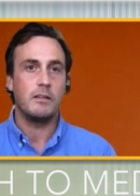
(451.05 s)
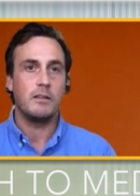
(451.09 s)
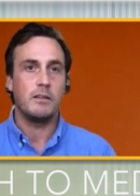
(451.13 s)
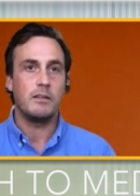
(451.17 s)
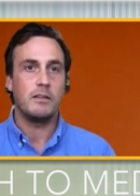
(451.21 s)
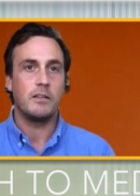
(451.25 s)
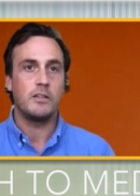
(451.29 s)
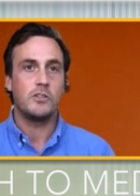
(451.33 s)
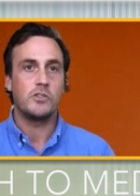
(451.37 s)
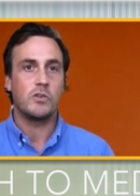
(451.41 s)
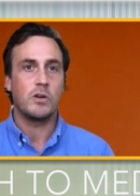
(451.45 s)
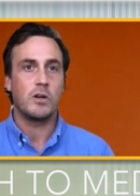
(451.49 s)

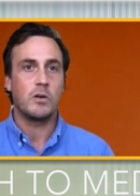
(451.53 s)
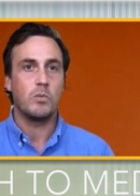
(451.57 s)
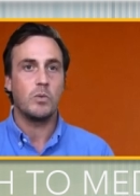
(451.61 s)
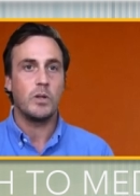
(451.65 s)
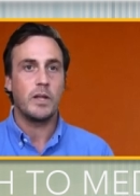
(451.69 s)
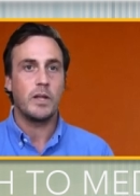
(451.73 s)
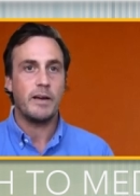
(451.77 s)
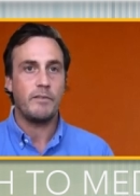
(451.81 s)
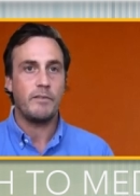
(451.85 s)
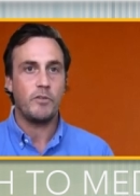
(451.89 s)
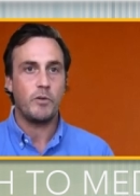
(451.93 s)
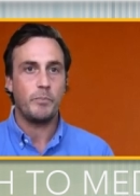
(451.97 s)
the drug will
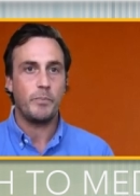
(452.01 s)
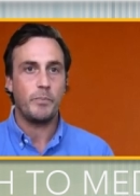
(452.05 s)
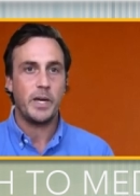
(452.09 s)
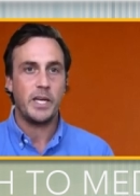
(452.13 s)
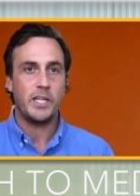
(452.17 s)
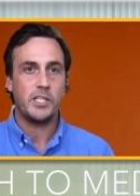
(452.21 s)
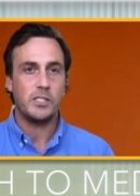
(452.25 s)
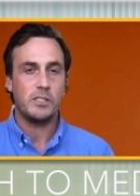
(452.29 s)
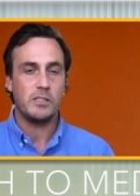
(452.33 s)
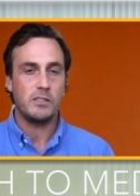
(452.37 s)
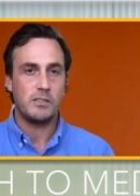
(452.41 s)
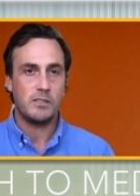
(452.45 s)
have on
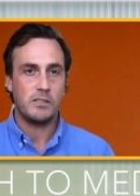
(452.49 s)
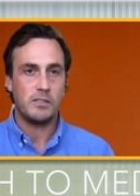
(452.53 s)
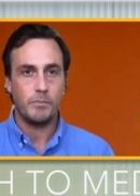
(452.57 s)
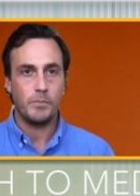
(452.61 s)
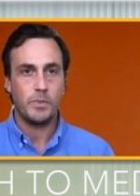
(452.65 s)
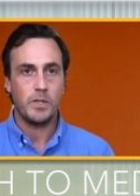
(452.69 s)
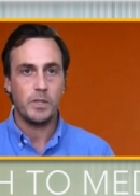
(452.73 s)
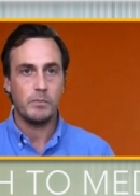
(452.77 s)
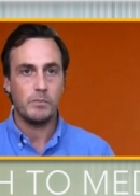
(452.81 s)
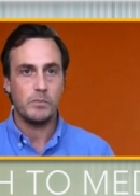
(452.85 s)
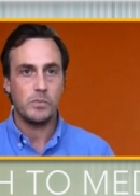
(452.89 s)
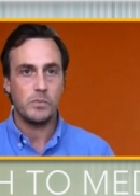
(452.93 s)
patients'
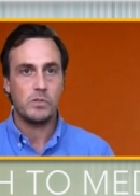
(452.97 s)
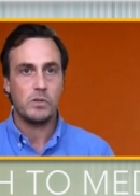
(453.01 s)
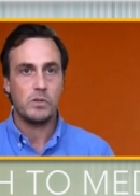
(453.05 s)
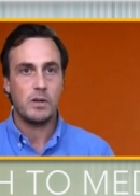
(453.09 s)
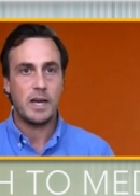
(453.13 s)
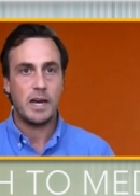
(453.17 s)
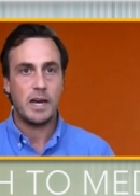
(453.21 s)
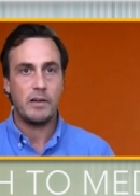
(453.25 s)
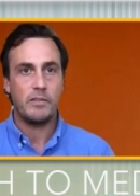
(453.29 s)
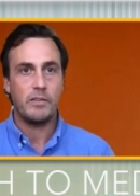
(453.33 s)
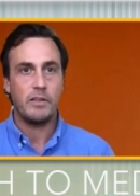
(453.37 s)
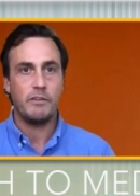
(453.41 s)
symptoms, so
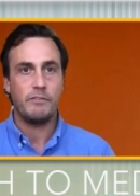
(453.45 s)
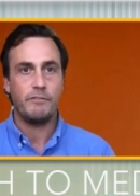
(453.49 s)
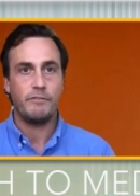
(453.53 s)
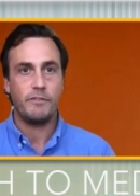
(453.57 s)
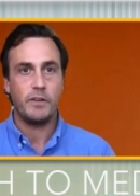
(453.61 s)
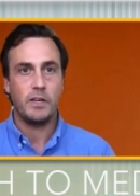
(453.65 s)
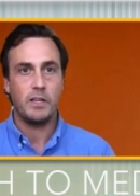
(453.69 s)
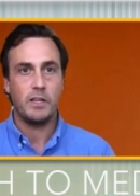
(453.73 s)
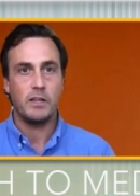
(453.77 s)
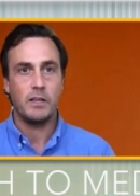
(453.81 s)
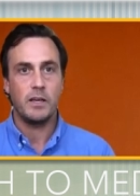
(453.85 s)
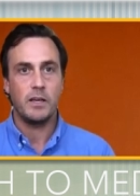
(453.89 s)
how they're
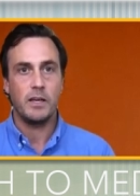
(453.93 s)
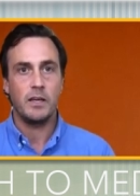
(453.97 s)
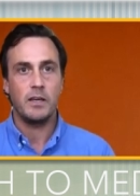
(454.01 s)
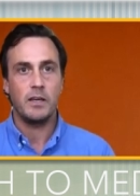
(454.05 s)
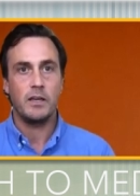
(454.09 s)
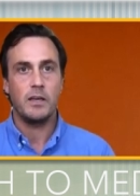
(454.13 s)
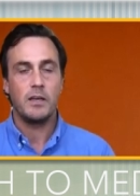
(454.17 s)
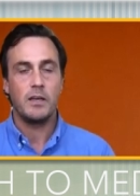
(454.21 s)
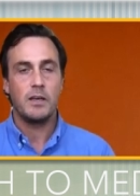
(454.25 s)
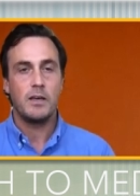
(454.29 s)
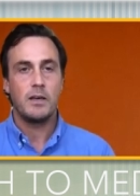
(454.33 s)
feeling